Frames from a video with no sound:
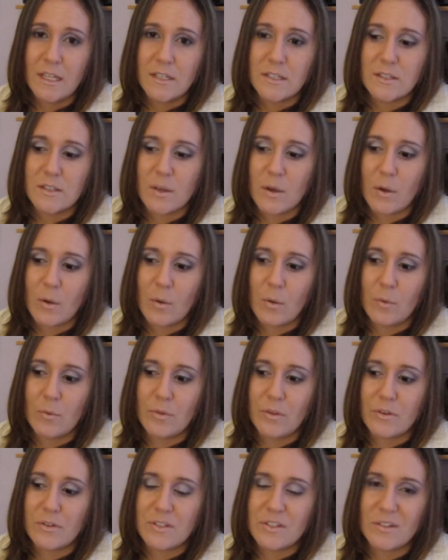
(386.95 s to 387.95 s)
so
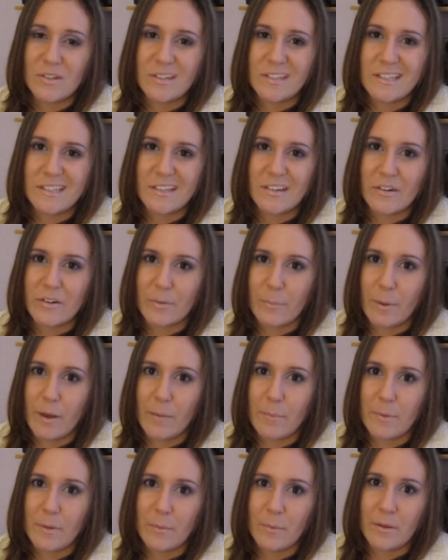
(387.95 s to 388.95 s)
they're still considered a
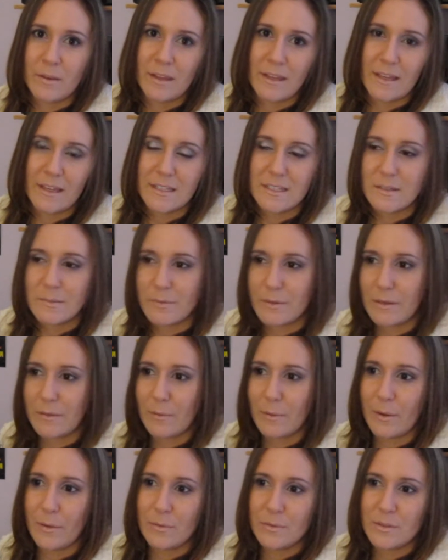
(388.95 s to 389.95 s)
puppy when they get to be
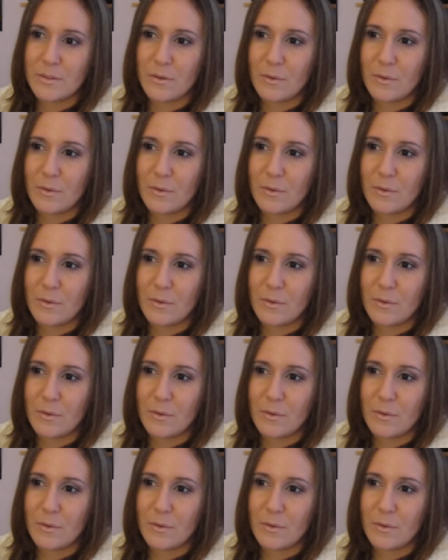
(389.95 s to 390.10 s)
around,